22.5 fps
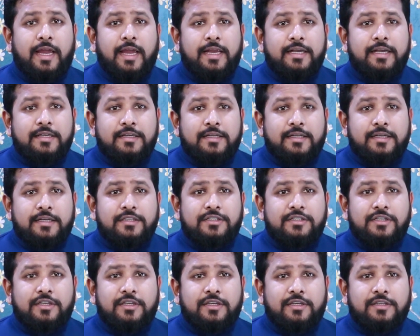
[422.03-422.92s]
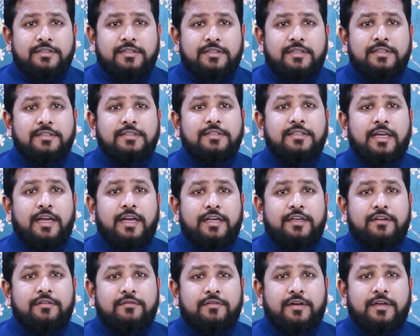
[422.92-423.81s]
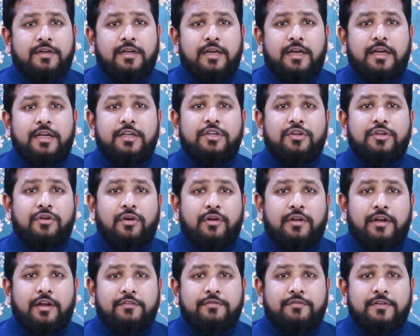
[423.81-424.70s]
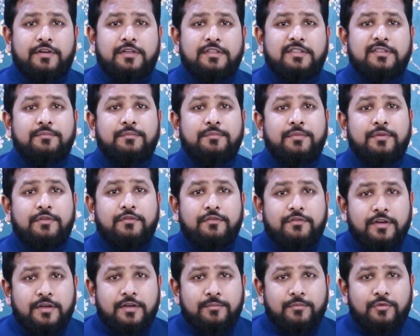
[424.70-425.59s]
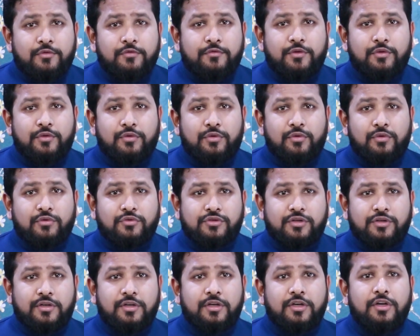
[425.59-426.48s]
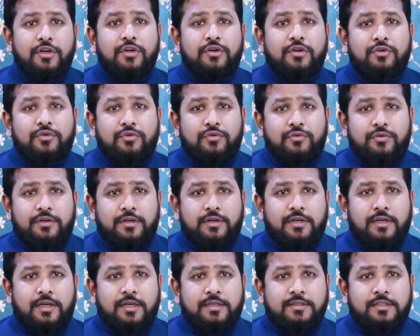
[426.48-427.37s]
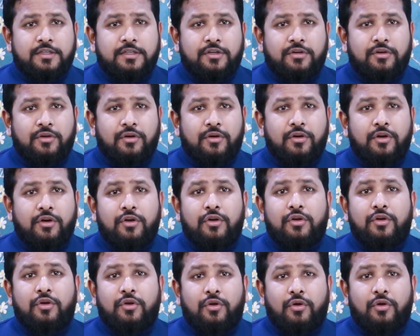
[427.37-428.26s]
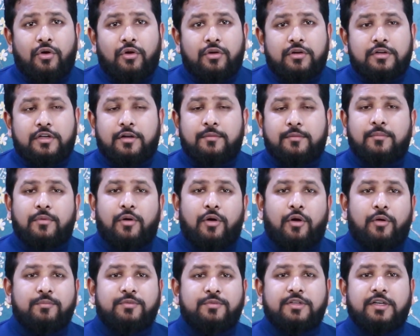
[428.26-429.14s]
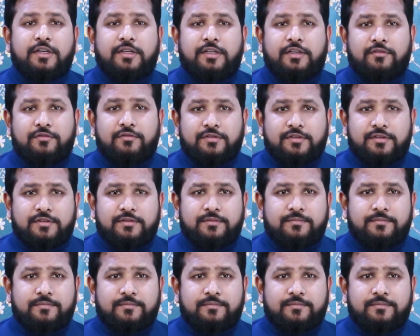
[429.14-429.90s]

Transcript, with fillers: encouraging results at work, and your efforts will move you closer to realizing your long term objectives.